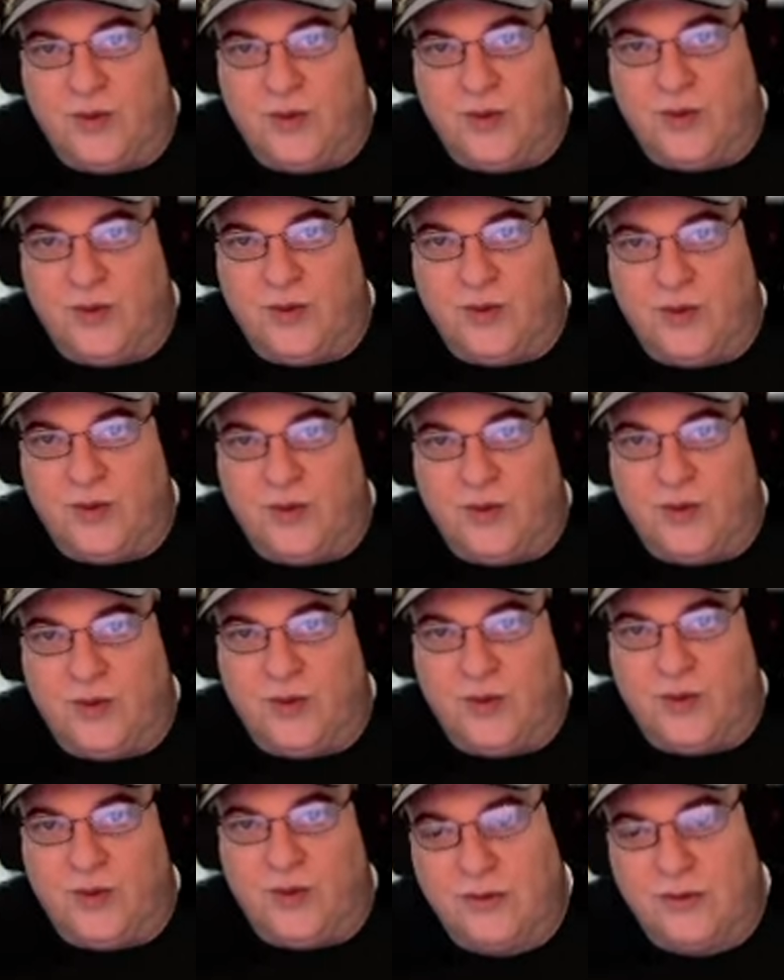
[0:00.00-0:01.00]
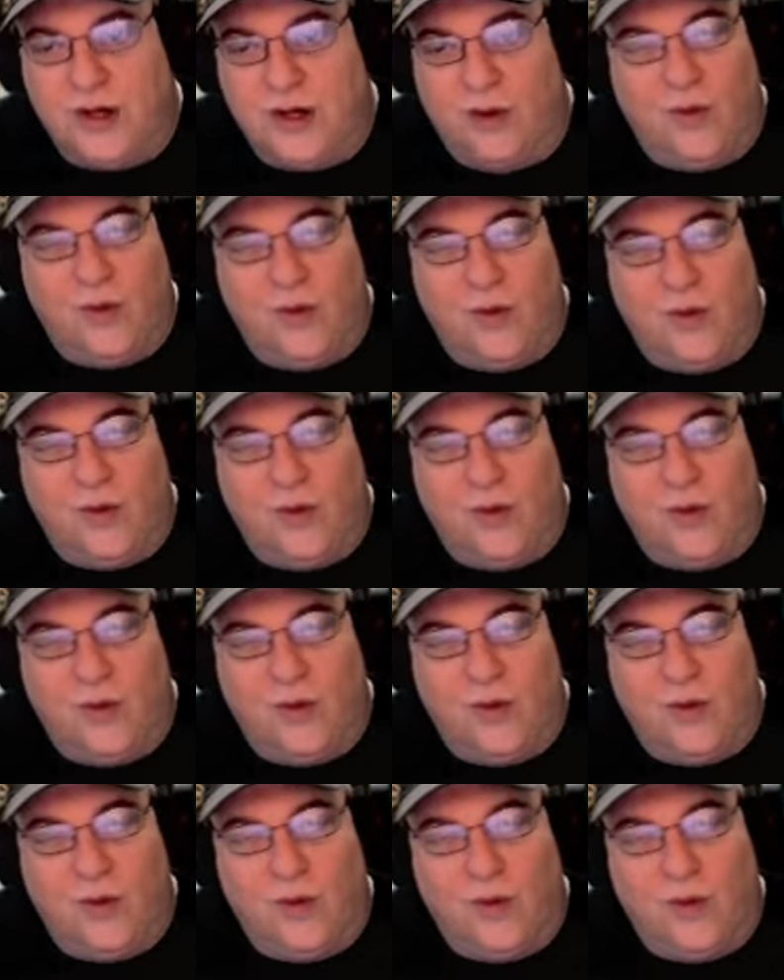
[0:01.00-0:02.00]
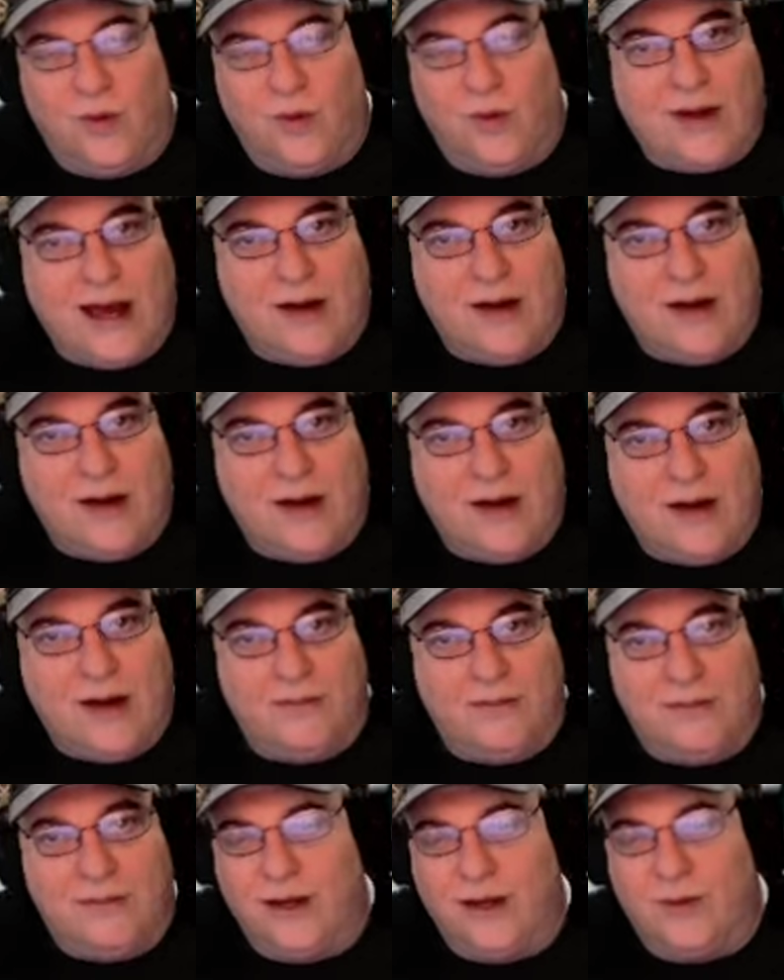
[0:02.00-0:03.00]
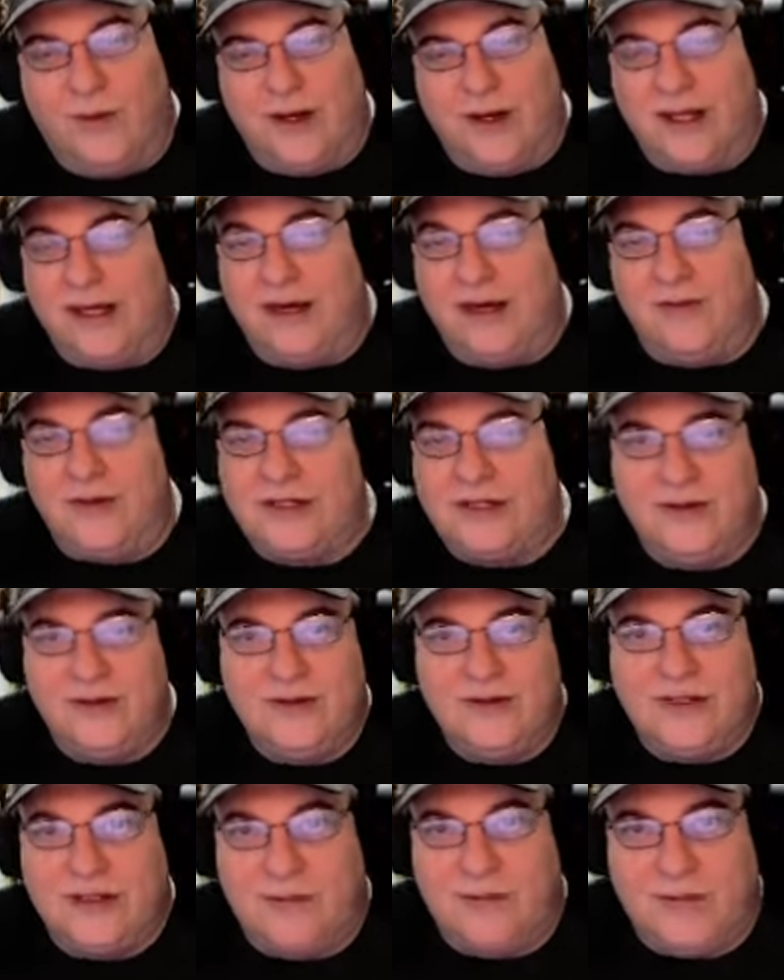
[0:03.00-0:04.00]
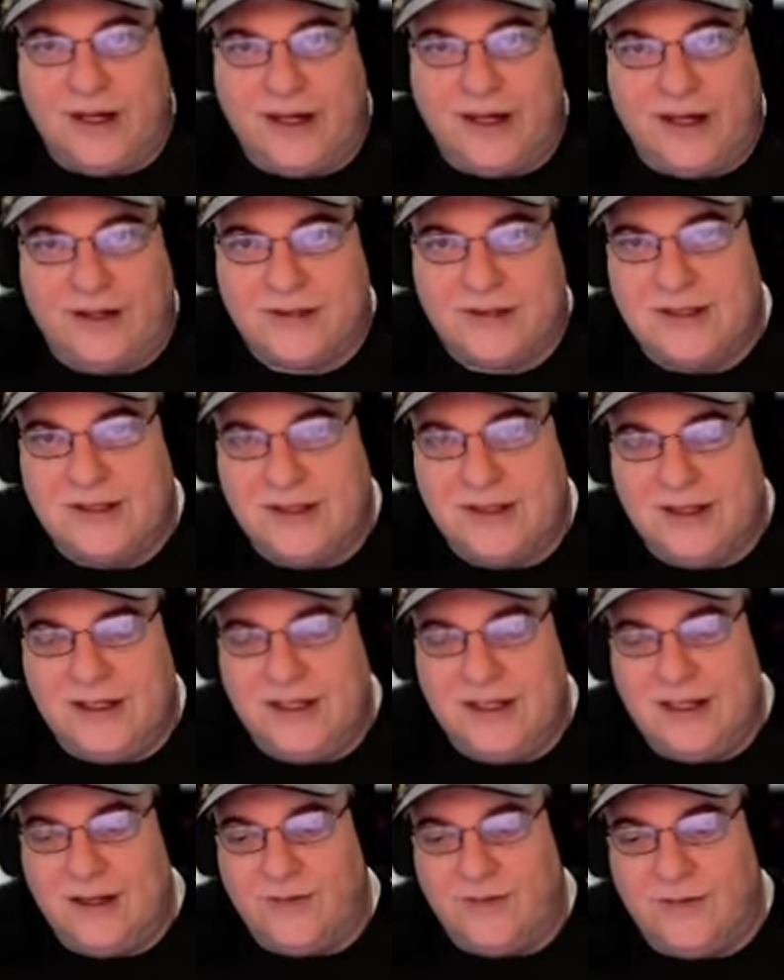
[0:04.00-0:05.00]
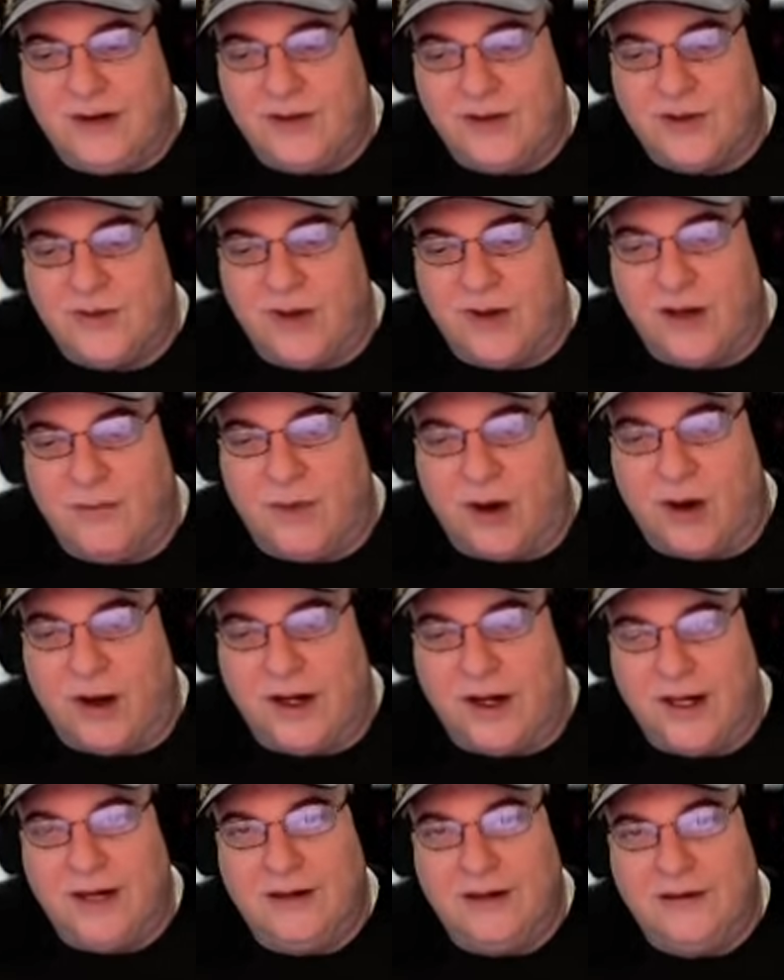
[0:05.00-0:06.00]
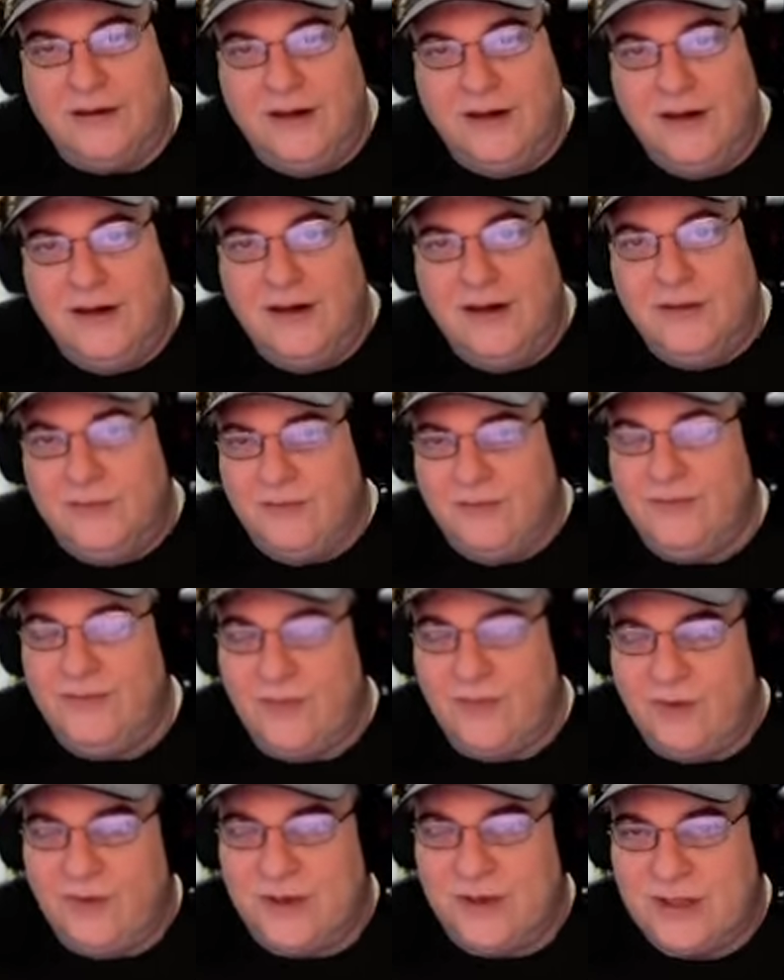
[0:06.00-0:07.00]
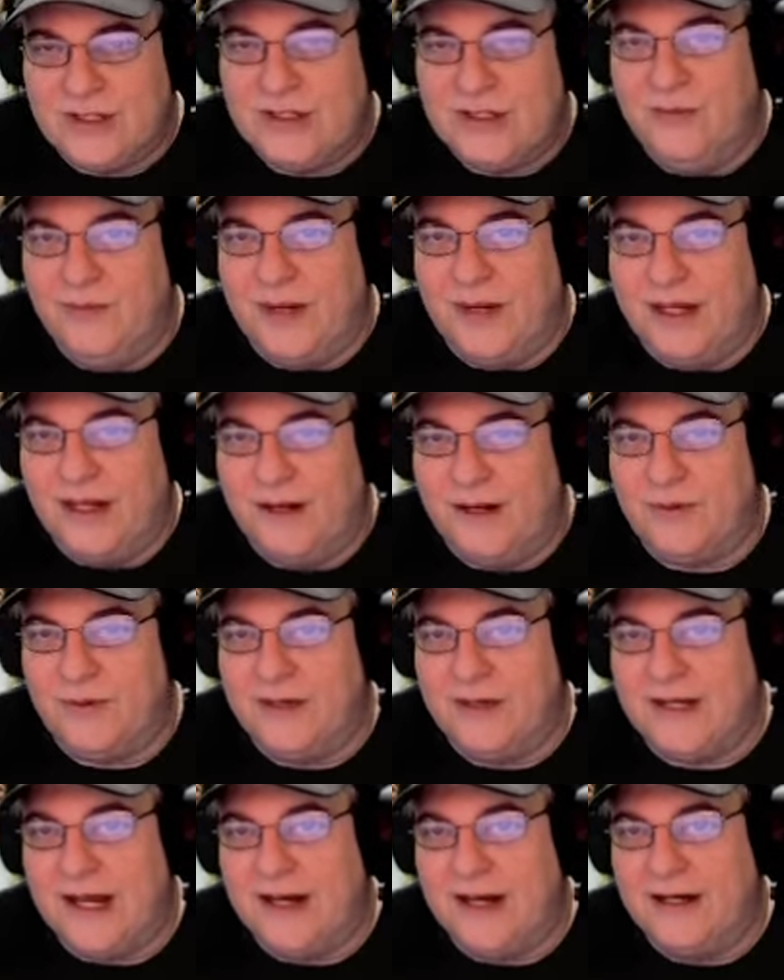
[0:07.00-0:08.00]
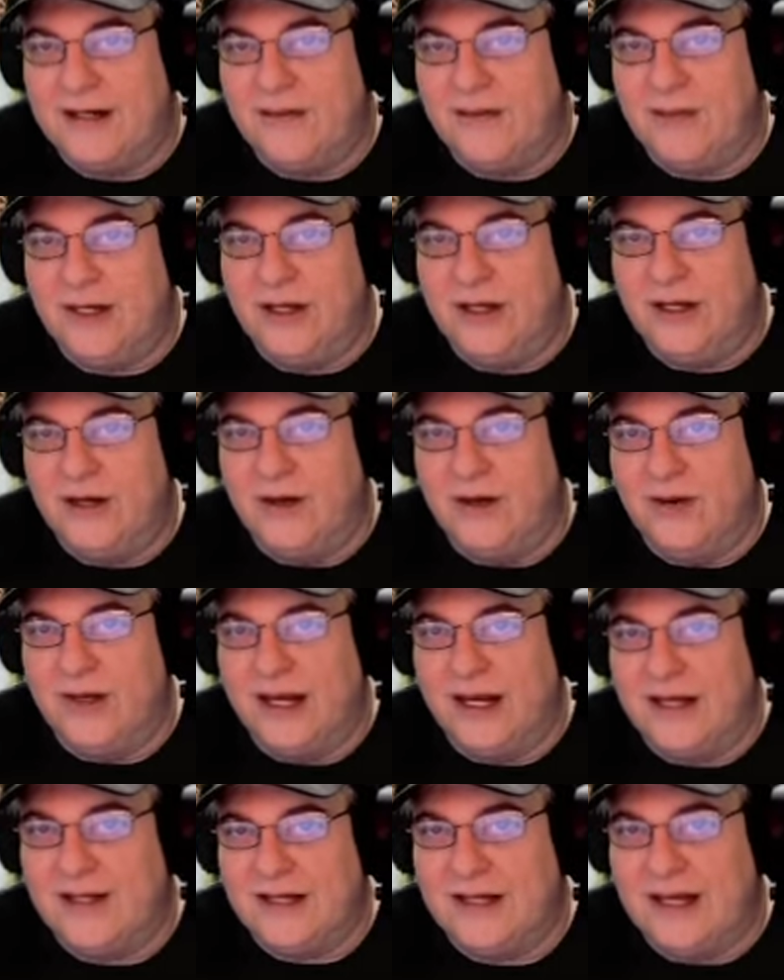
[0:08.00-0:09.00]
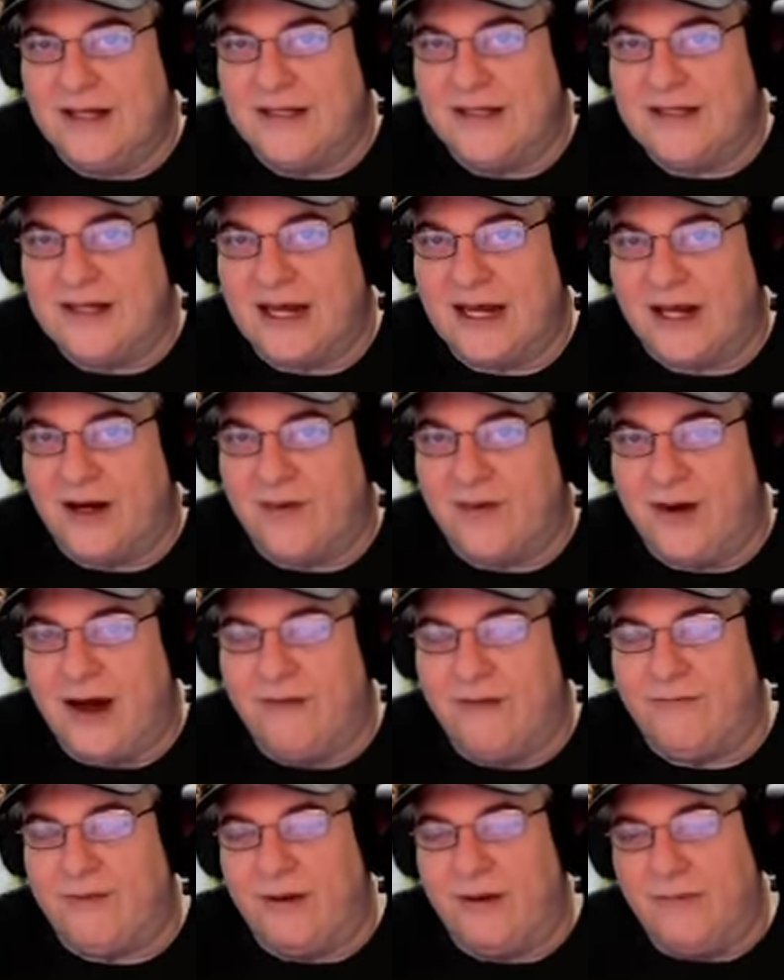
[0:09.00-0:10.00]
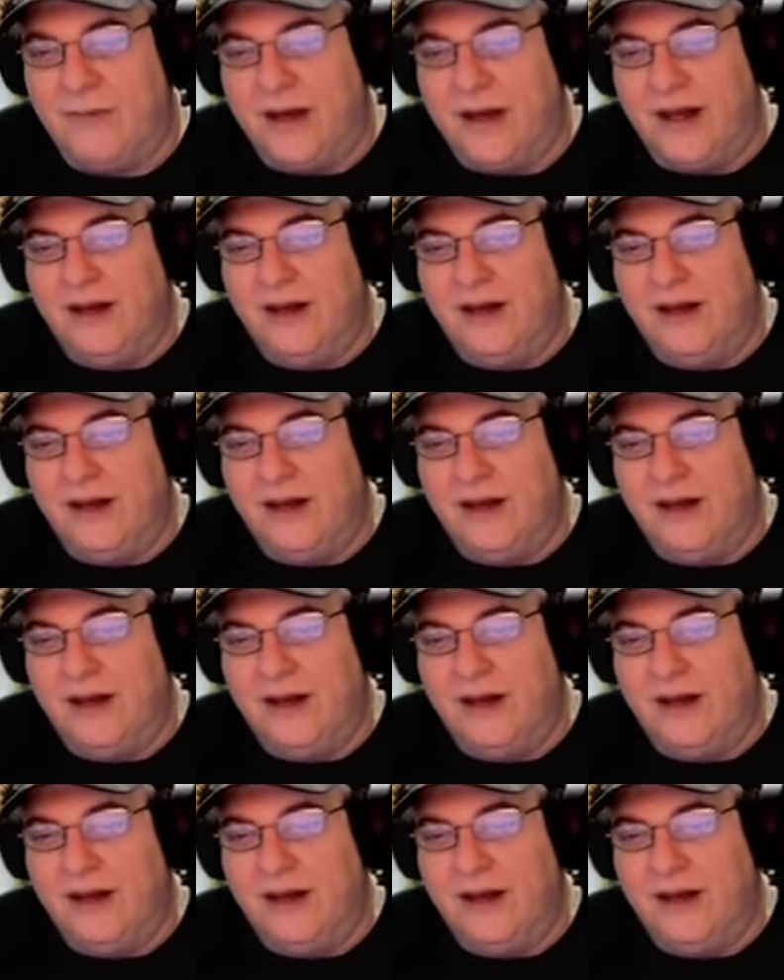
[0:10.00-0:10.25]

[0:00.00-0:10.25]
They also don't want it anywhere around them. They don't want to give it to somebody else in the adventuring party we're assuming they're pretending to be you and, and sticking around for a bit.